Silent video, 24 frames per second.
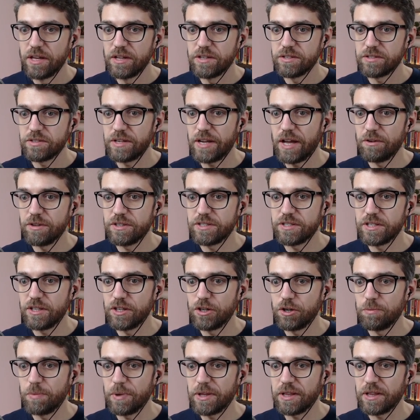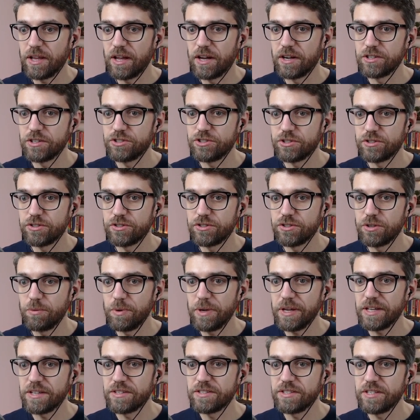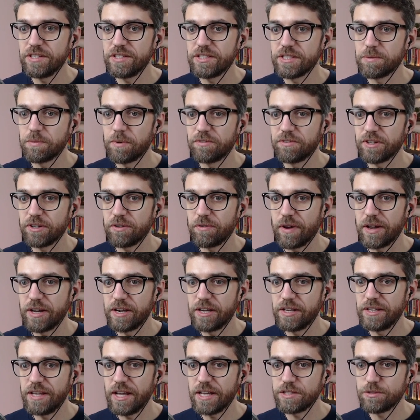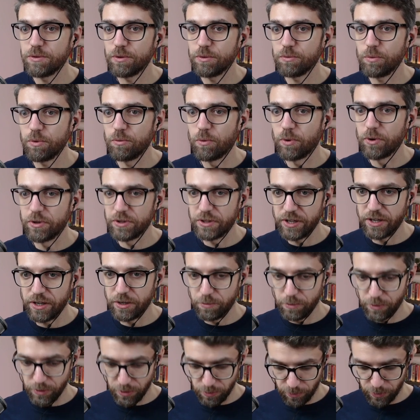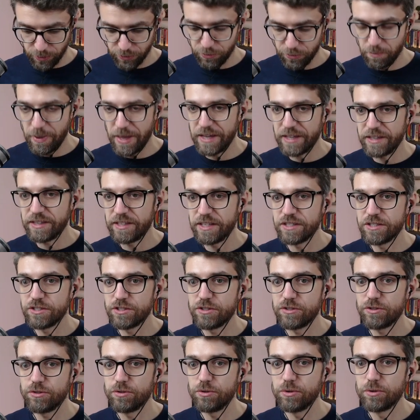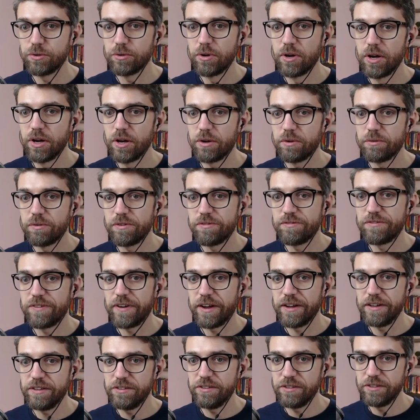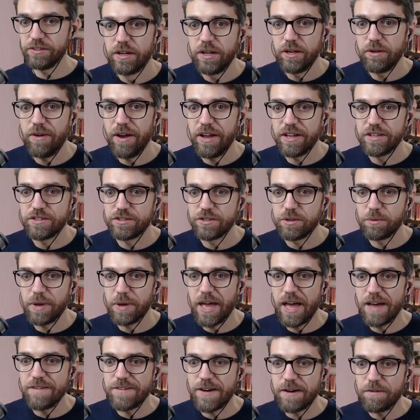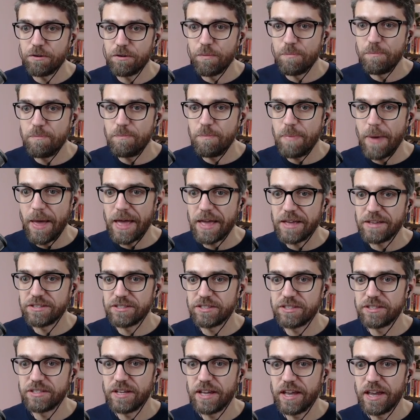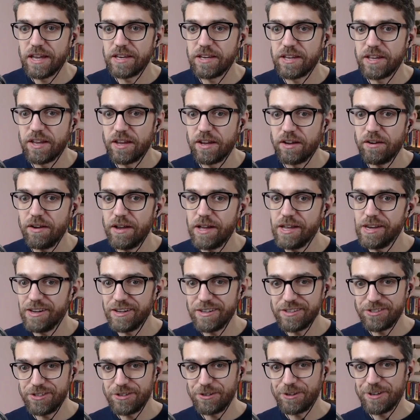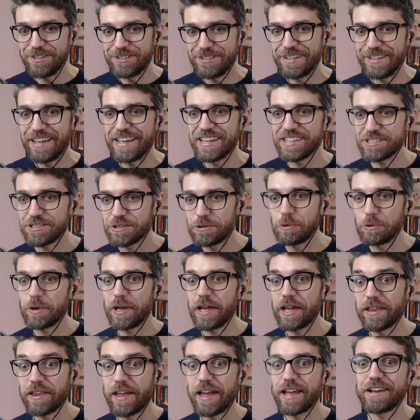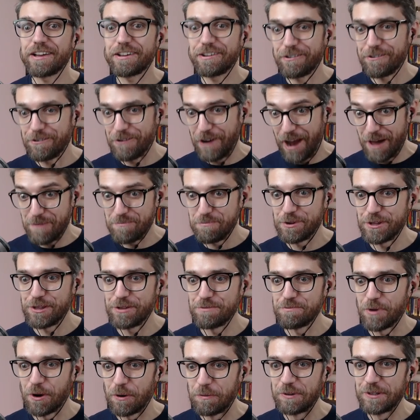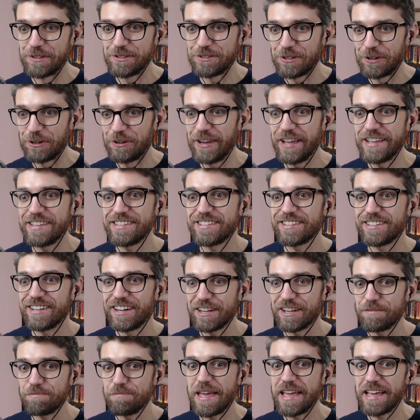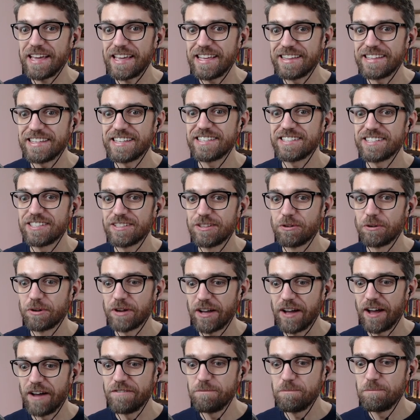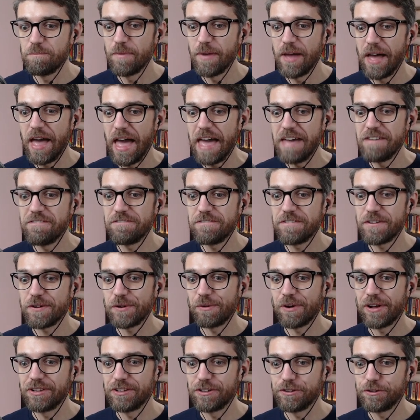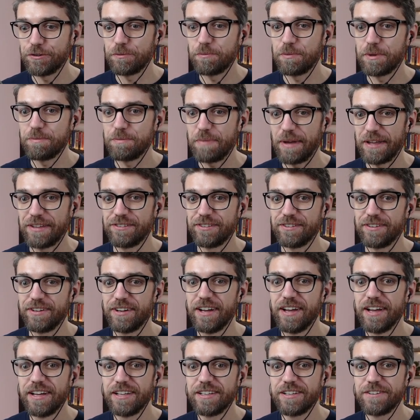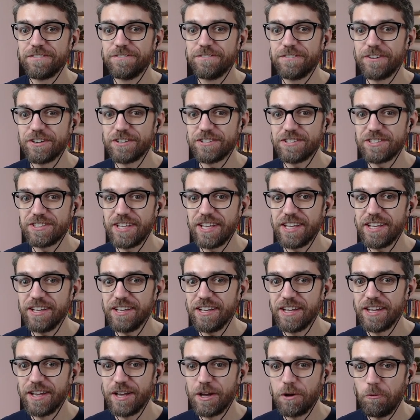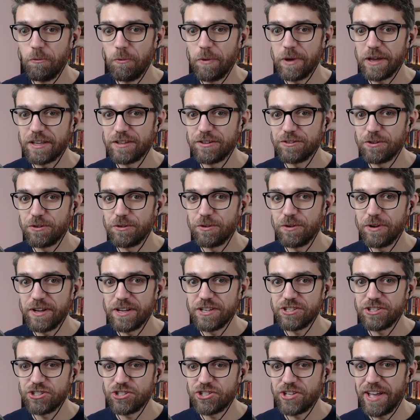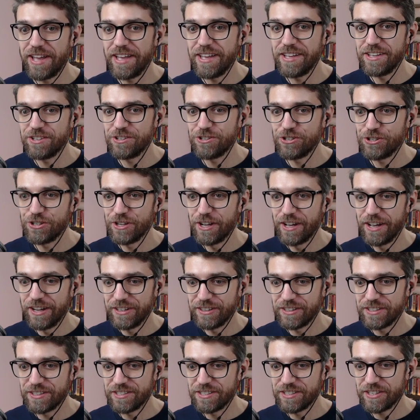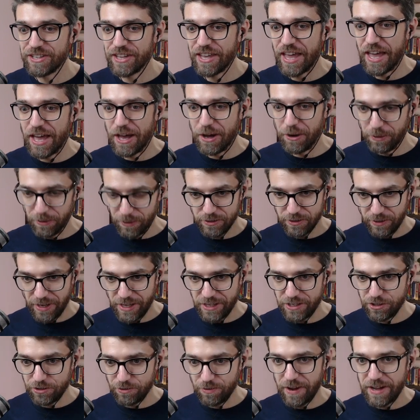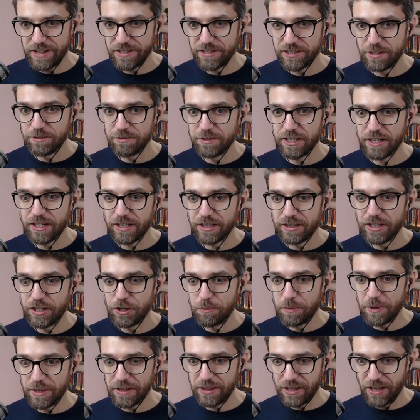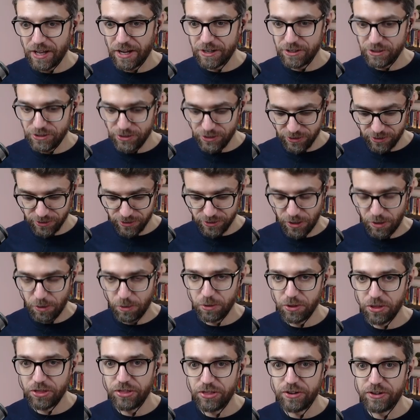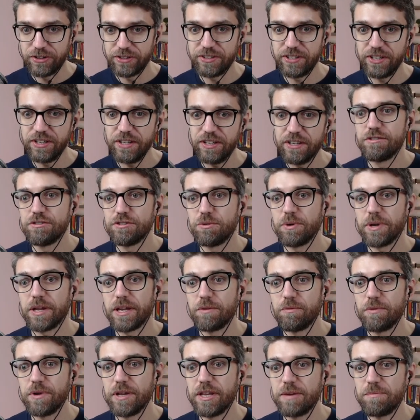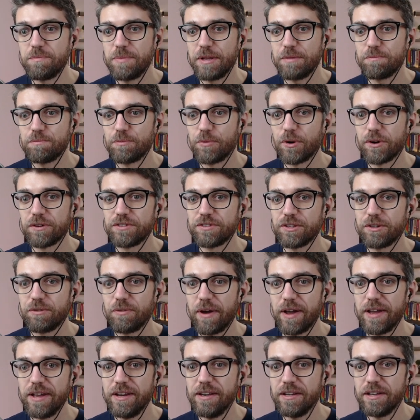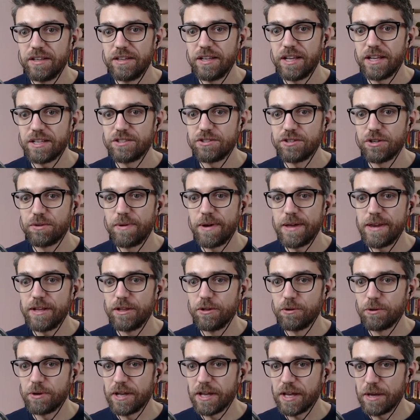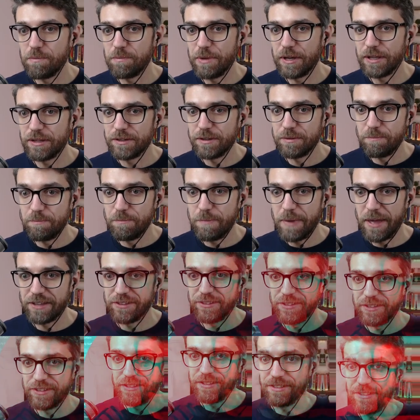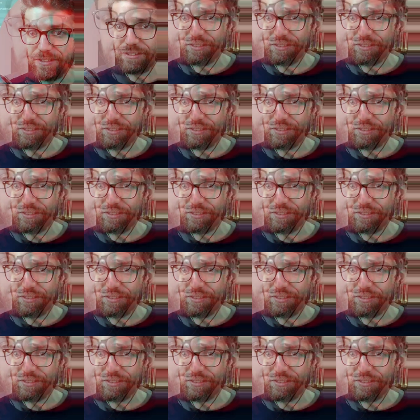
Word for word: So now it's a little bit larger. So we can see some of the grain and that's what we want here. We don't want to make this too refined. Great, so we have our base in here and as you can see, it's looking like crap at the moment. So let's start making this look up and feel a little bit better. The first thing we can do is change the scale. So let's try something a little bit larger, so 30, so we can read a bit more of the grain. That's already looking a bit better.